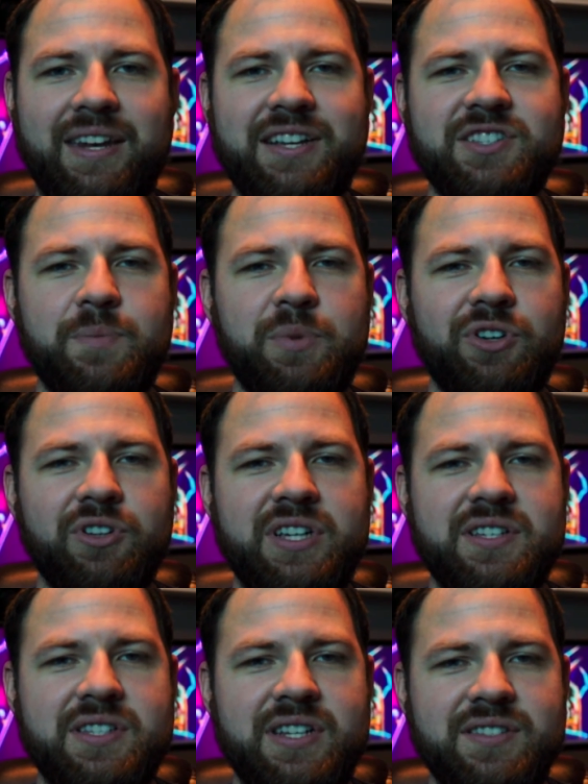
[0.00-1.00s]
Next up on our
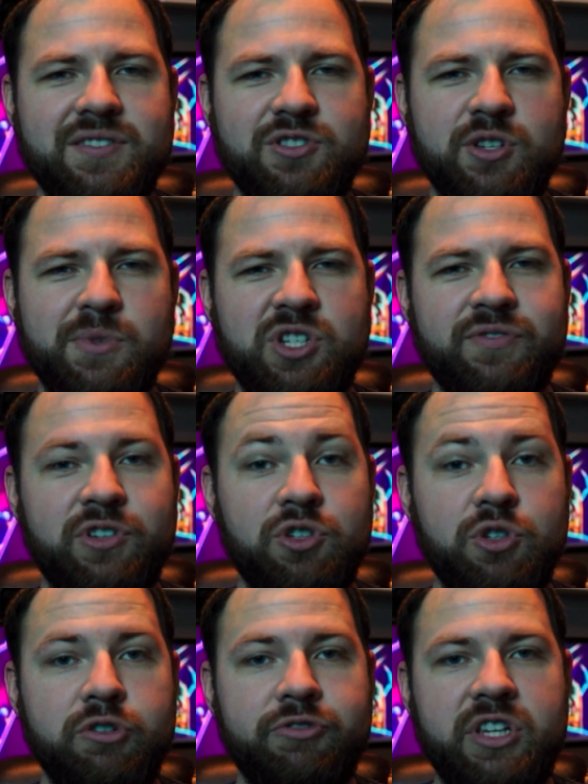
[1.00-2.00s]
list isn't so much of a
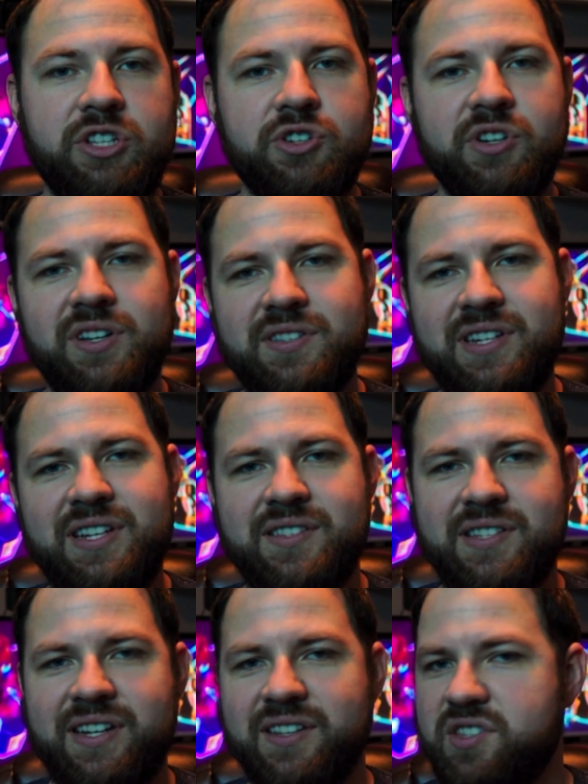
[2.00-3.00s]
new feature as it
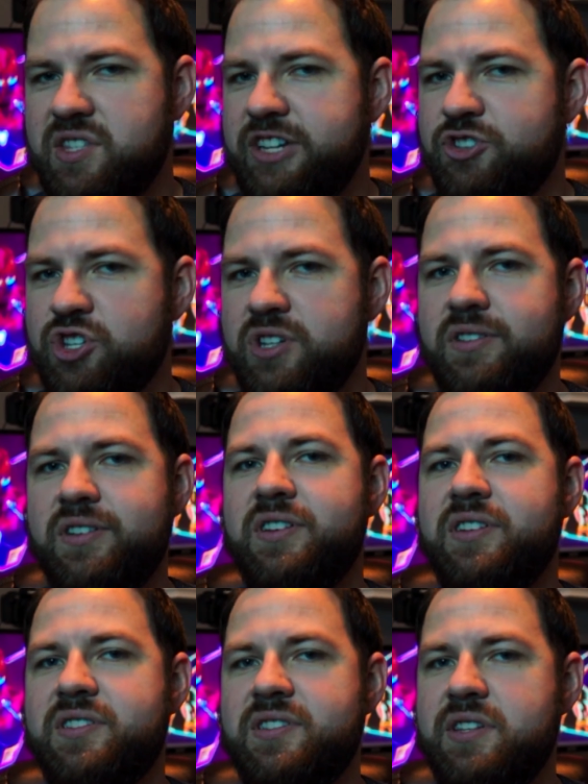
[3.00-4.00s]
is an extension on an
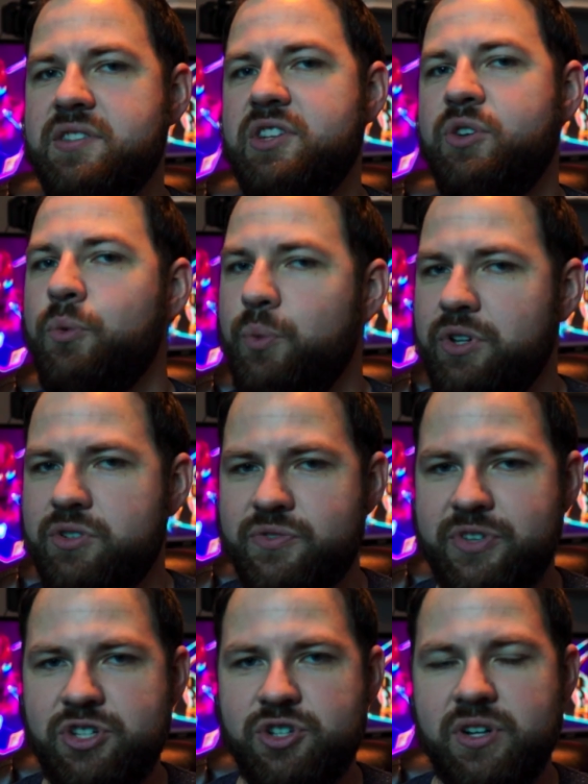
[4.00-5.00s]
existing Windows
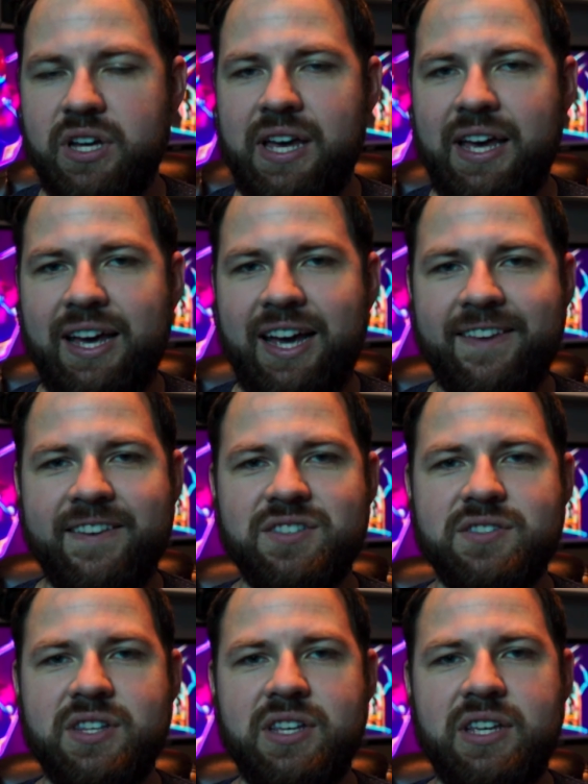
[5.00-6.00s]
feature, and
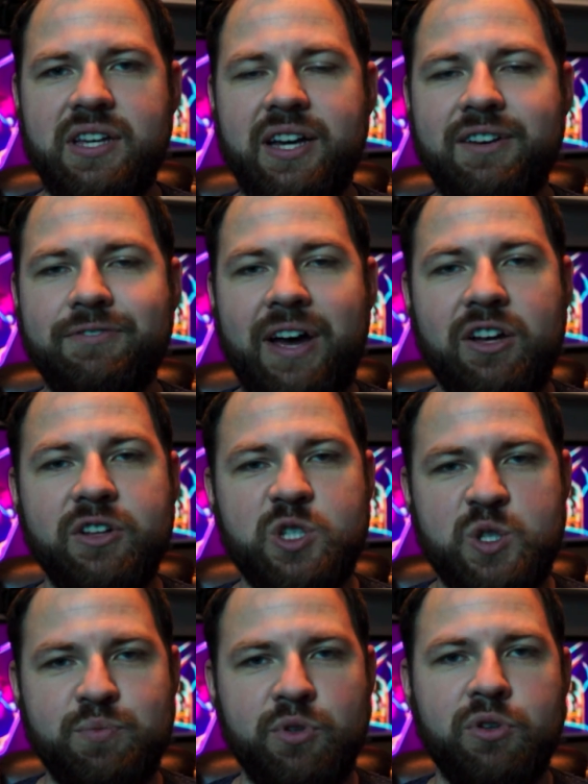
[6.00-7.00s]
that's the File
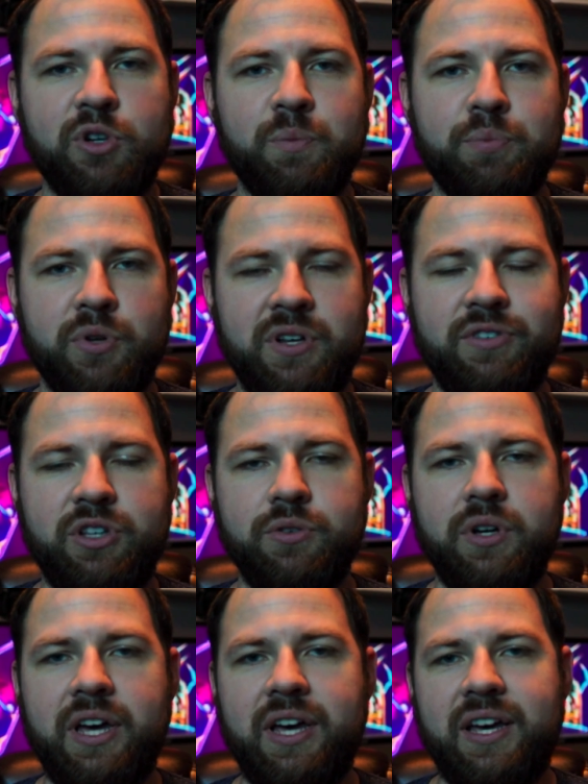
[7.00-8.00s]
Explorer preview.
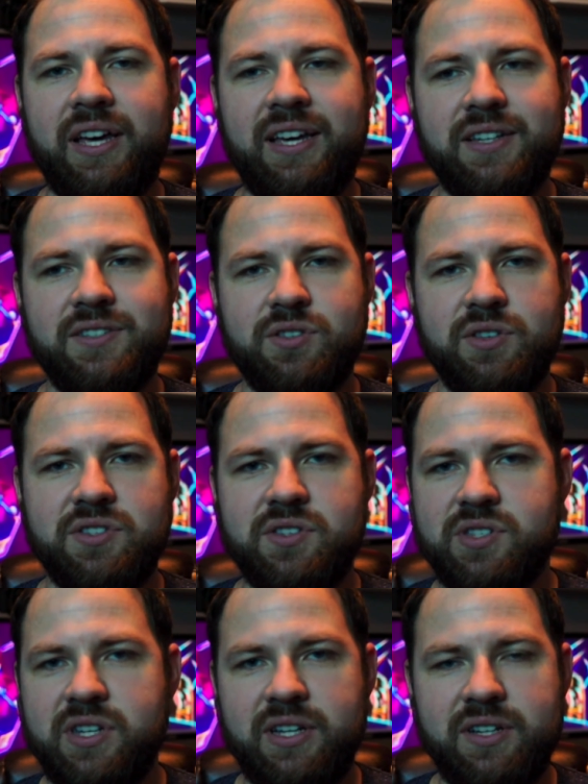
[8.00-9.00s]
And so this
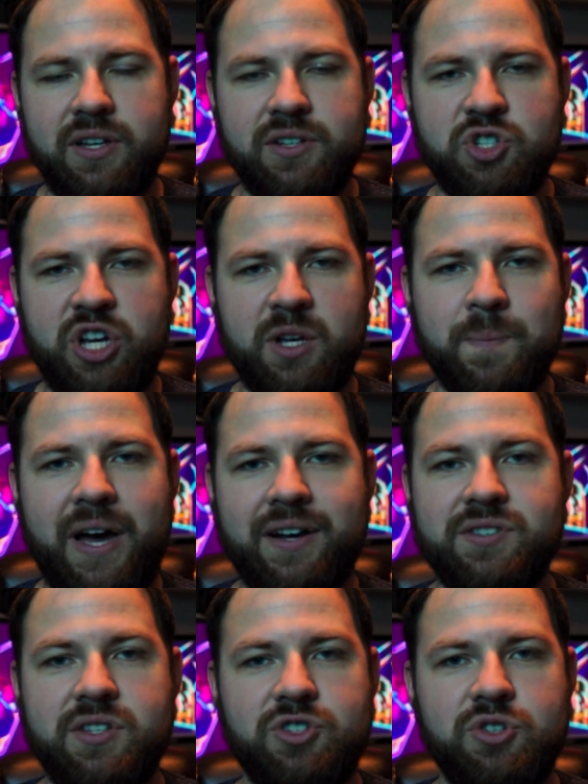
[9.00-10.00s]
is a
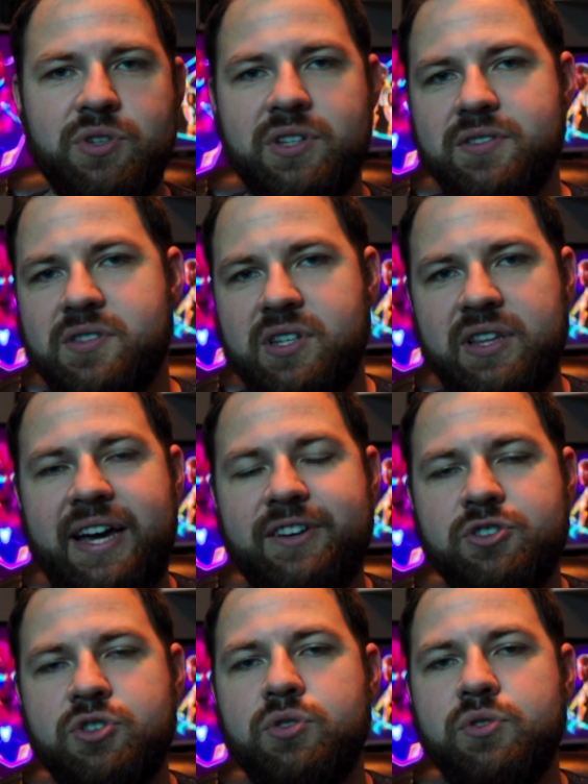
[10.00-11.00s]
checkbox that you can
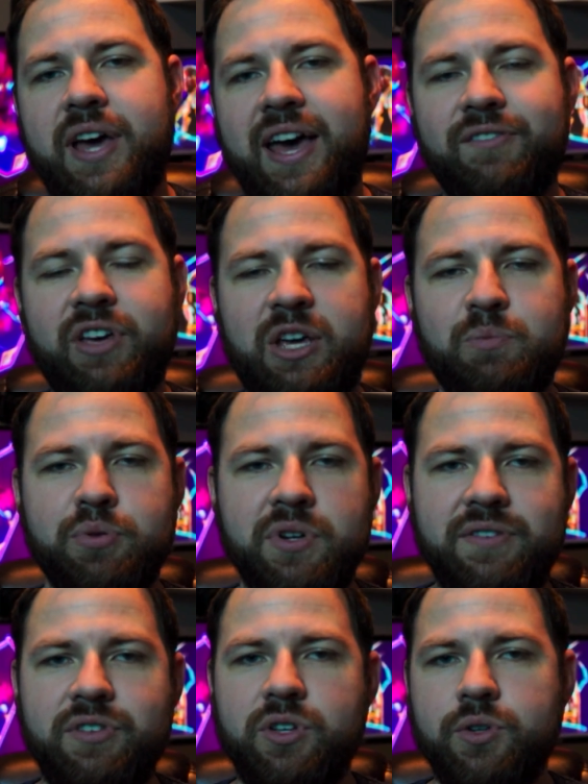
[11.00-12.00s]
select to have a
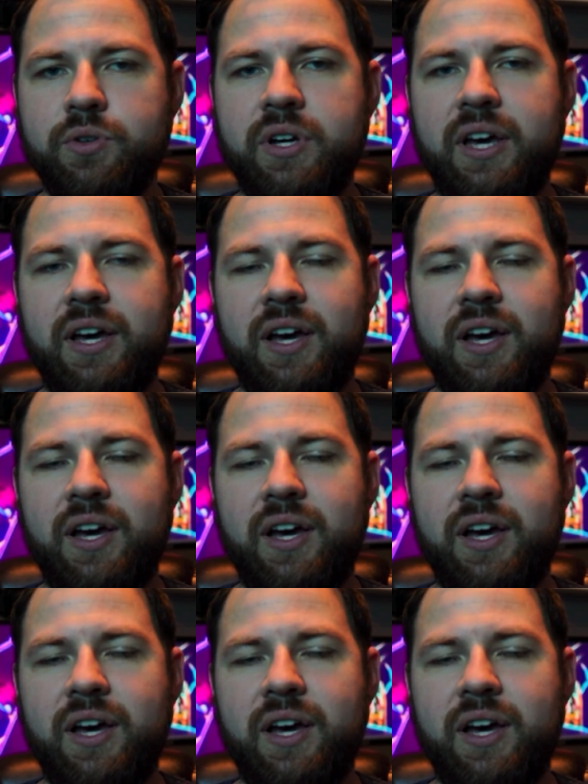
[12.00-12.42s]
preview